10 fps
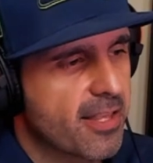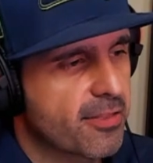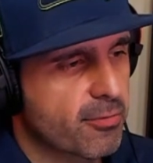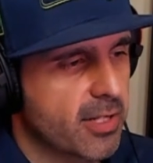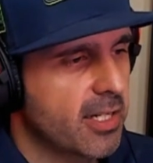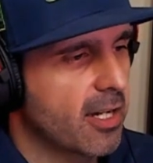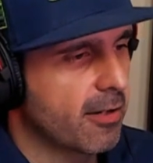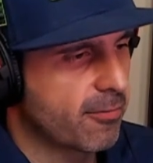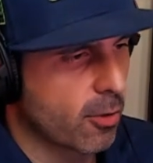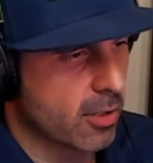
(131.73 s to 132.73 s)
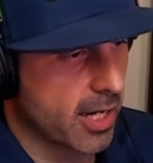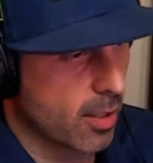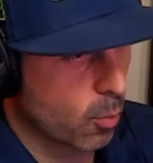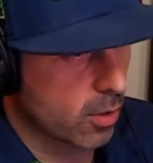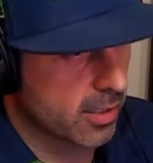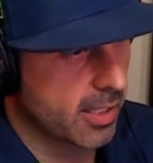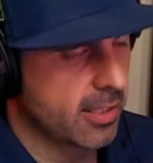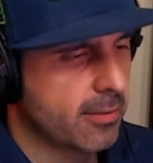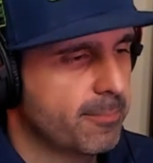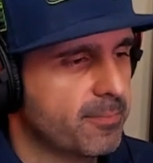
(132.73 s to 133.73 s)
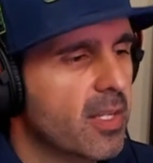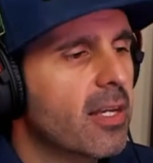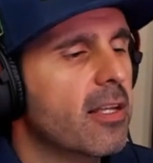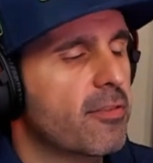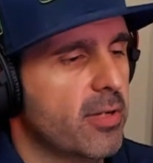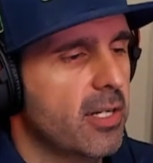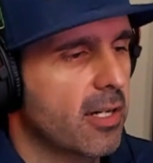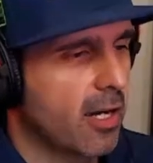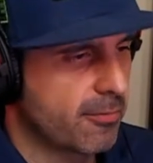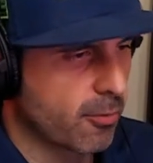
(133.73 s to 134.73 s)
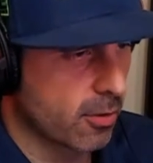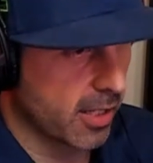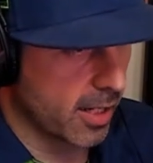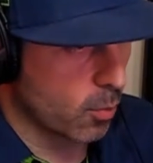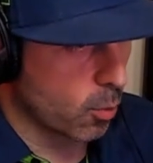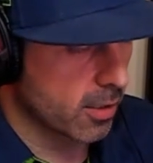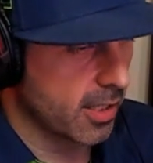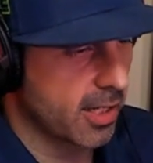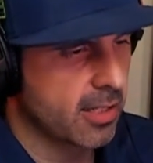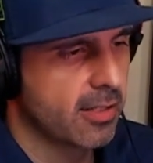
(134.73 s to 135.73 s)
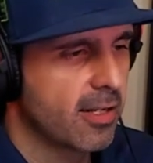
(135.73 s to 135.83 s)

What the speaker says: 3, a 4 and 1 and 3, a 4 and 1 and